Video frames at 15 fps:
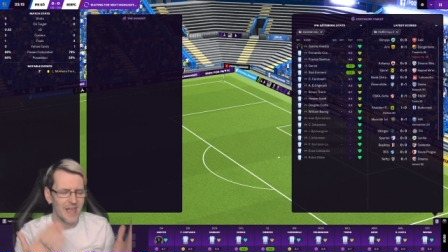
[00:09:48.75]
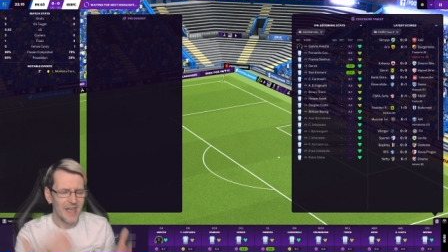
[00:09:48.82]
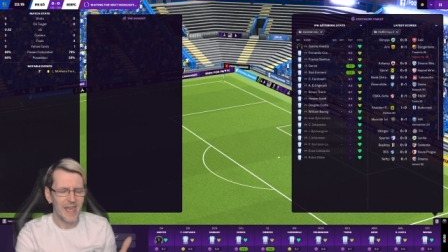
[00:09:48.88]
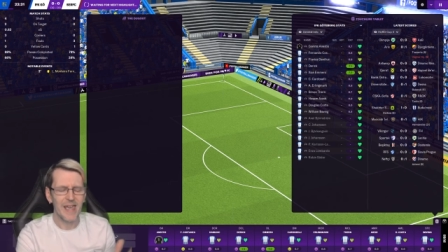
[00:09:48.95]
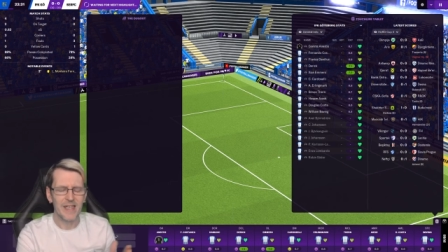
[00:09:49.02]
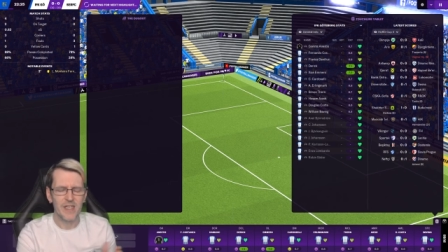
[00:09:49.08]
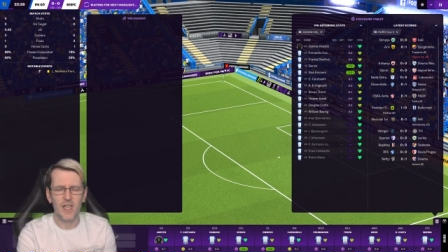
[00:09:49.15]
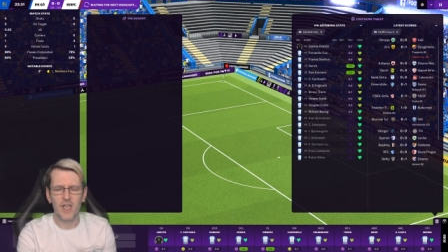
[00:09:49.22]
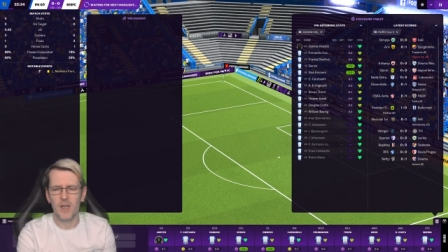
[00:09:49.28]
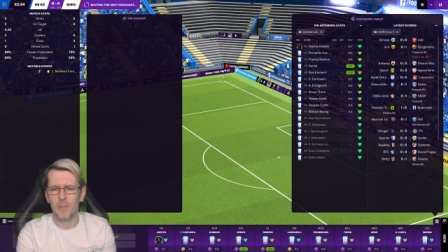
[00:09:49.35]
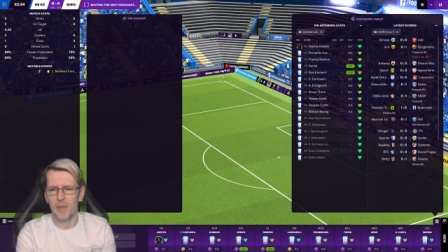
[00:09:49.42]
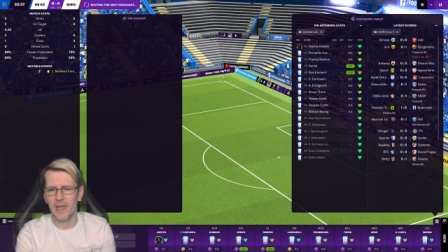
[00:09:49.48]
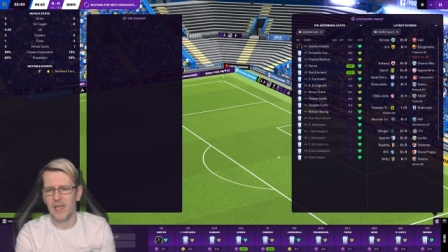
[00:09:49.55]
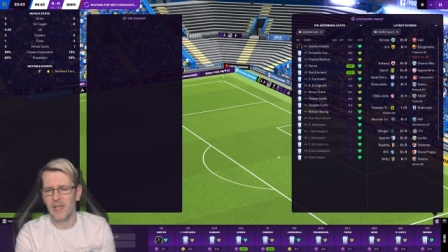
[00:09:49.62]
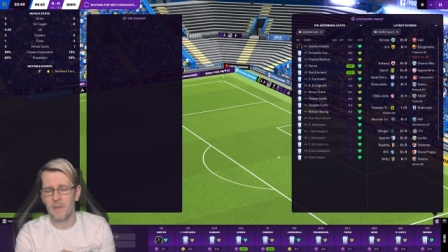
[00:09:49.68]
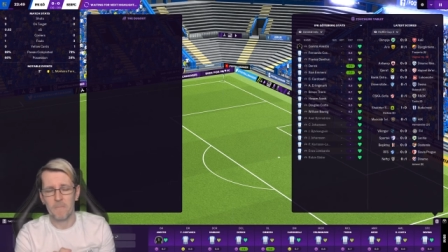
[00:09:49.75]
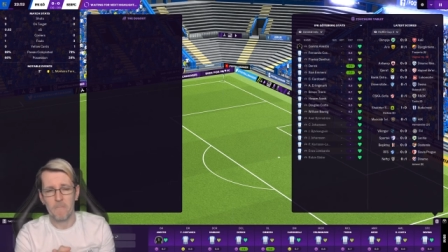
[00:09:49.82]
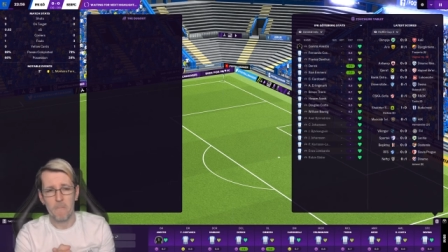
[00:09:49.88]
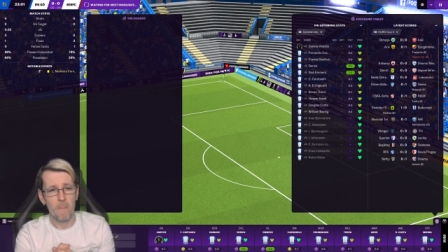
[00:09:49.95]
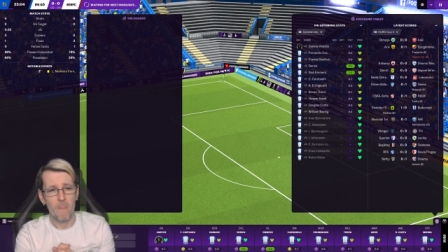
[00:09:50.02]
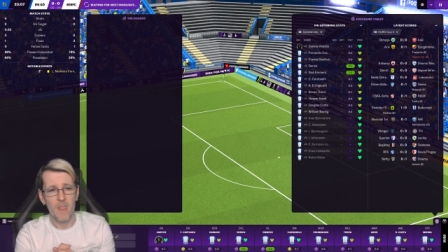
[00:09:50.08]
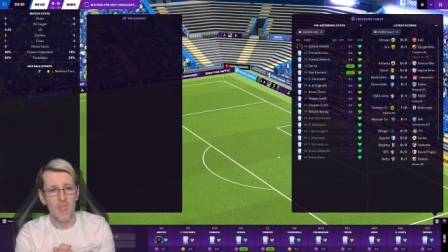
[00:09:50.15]
it's going to be,
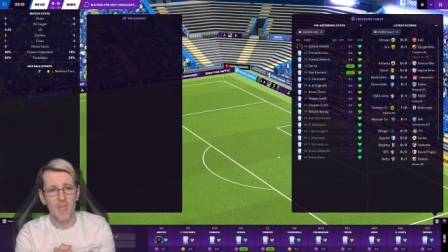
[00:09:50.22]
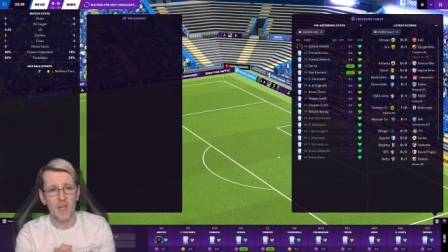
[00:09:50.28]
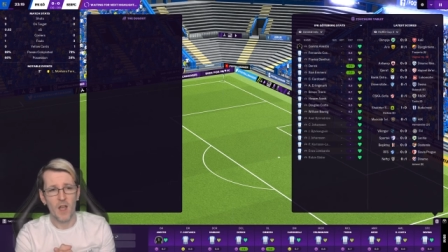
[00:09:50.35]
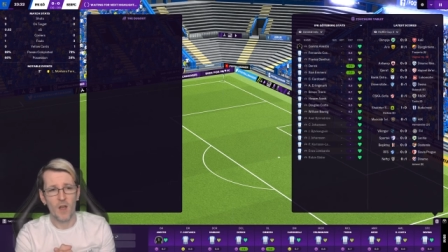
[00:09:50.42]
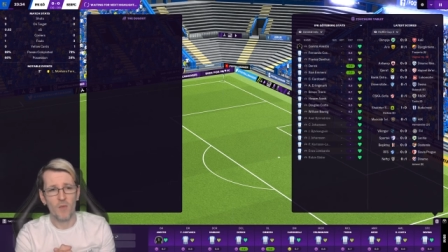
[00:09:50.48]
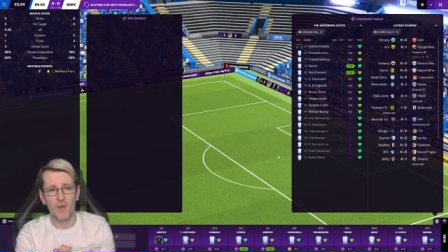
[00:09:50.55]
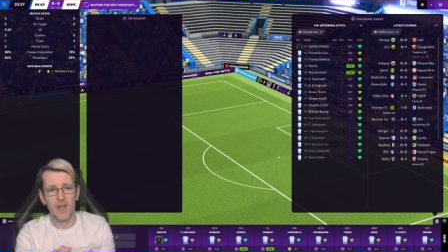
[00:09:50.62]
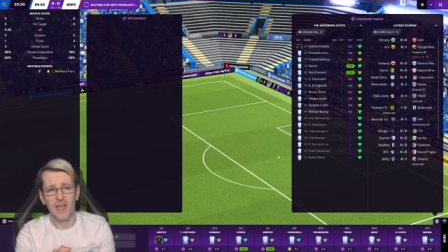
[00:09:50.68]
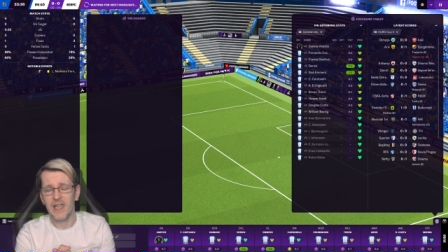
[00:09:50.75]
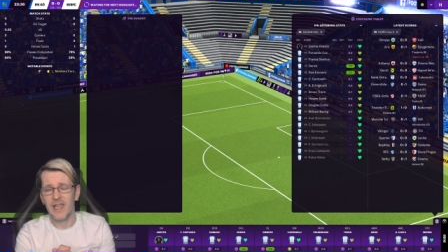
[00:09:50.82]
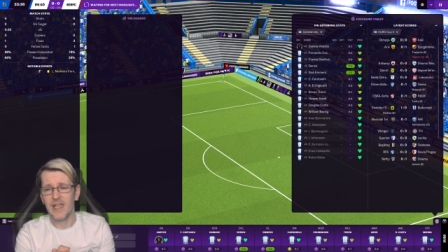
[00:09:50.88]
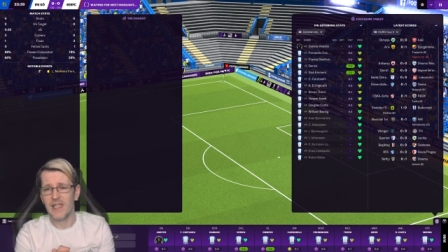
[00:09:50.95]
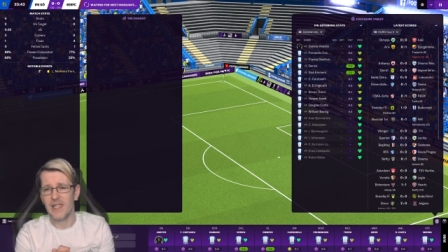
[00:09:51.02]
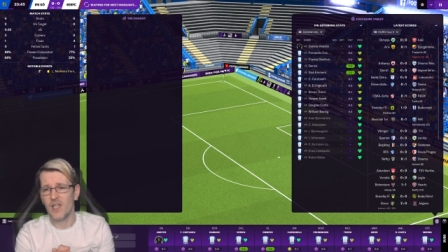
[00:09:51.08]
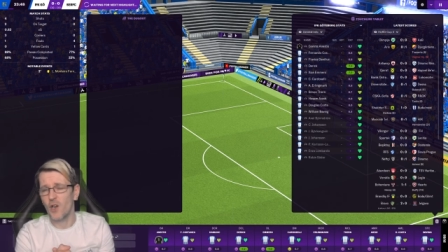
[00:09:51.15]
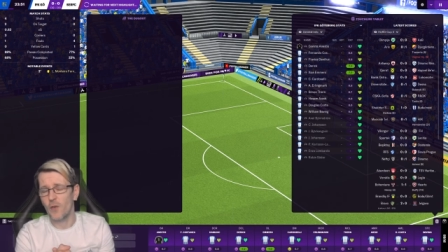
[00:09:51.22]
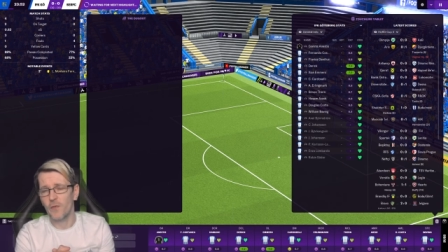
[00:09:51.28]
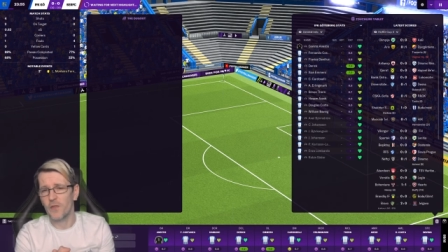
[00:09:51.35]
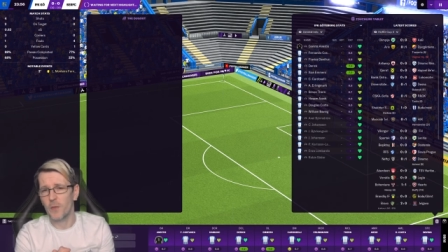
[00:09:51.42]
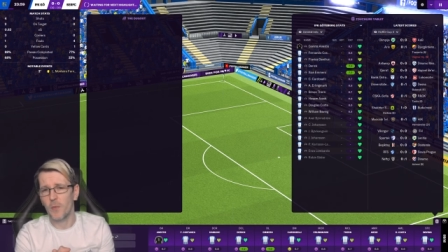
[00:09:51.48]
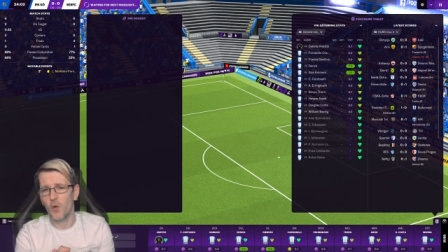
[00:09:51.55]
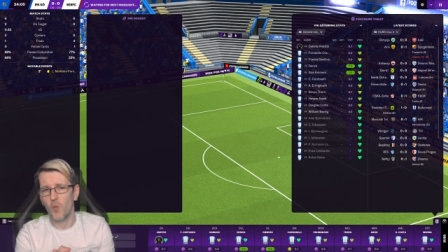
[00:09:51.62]
you know, an easy,
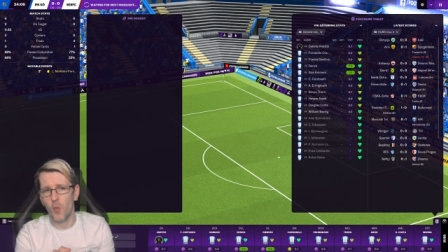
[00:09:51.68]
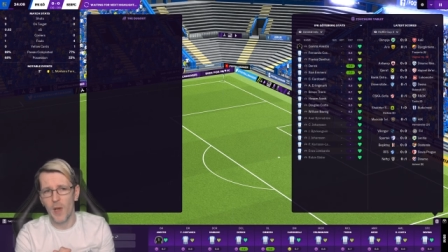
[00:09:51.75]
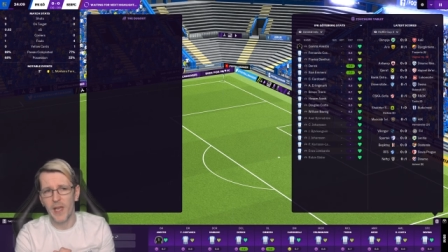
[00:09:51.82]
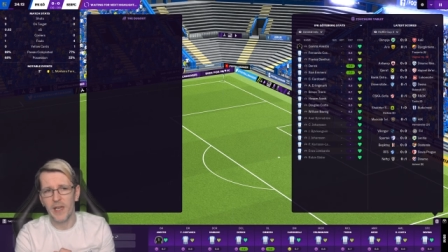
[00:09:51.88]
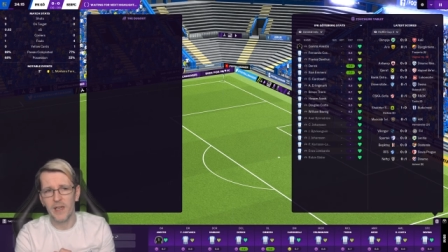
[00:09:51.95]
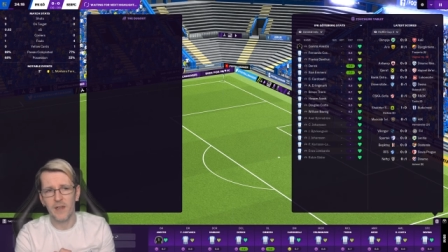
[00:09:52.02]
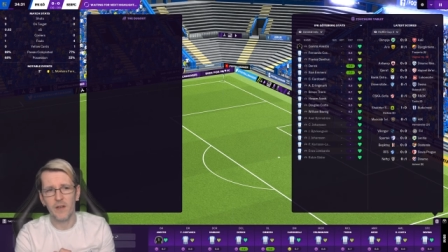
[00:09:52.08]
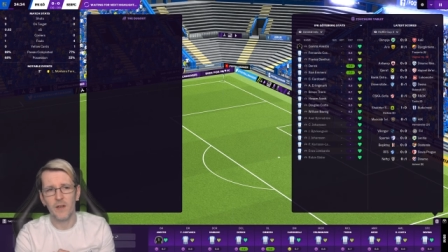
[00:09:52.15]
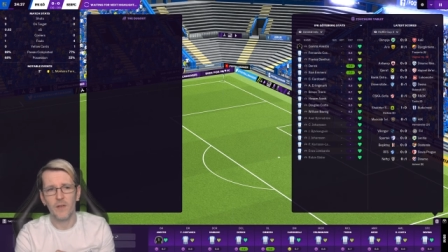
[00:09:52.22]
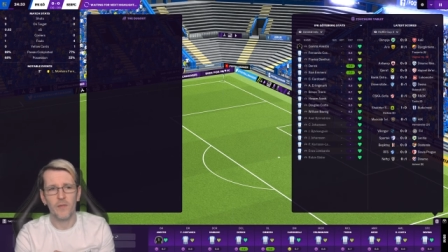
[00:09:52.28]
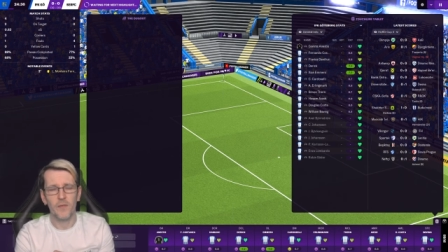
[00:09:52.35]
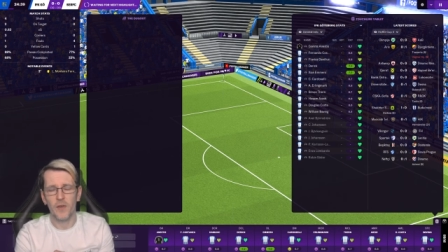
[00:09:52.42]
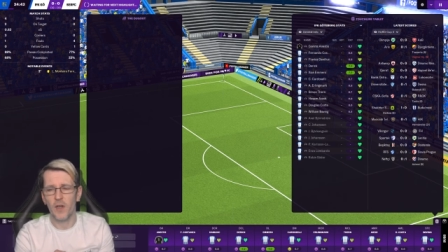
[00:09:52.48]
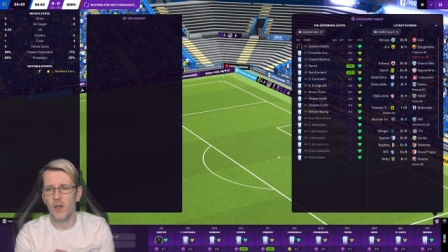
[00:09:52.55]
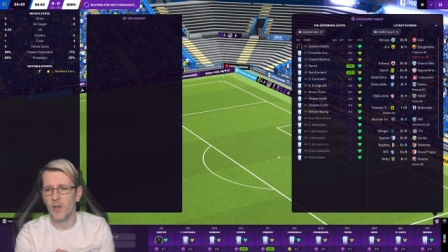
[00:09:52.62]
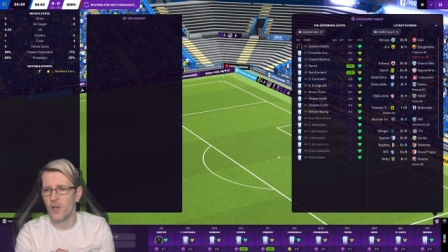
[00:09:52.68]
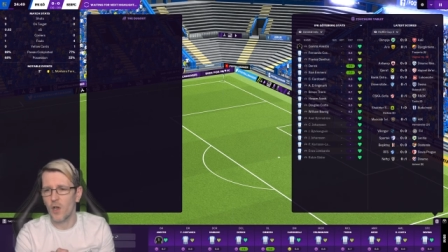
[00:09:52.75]
comfortable win for